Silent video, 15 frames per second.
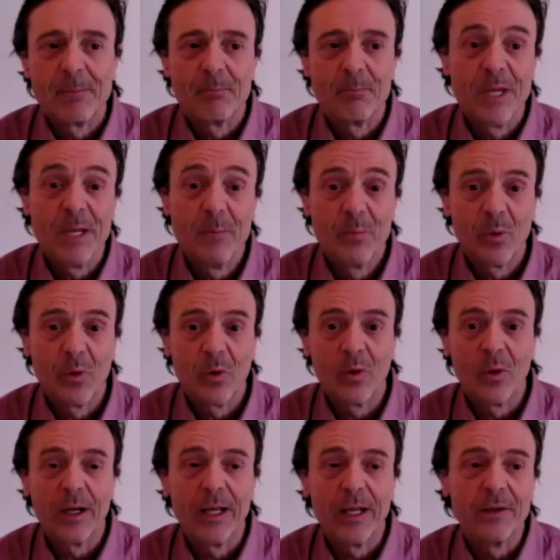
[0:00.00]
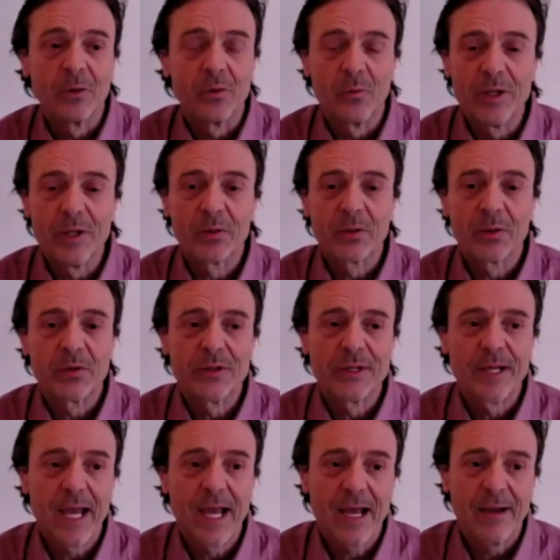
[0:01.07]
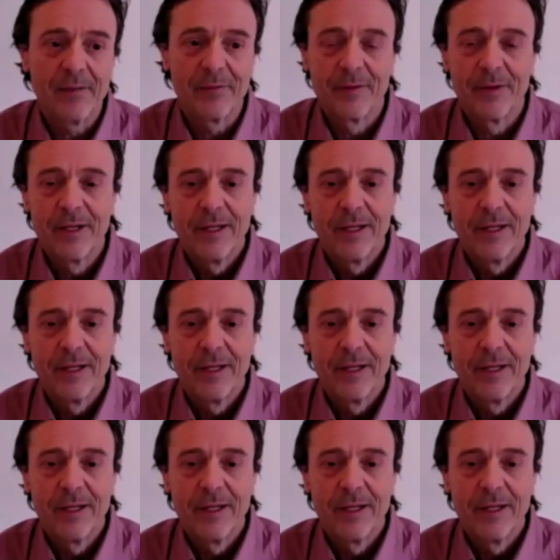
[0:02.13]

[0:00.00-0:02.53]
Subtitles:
people and your resources have.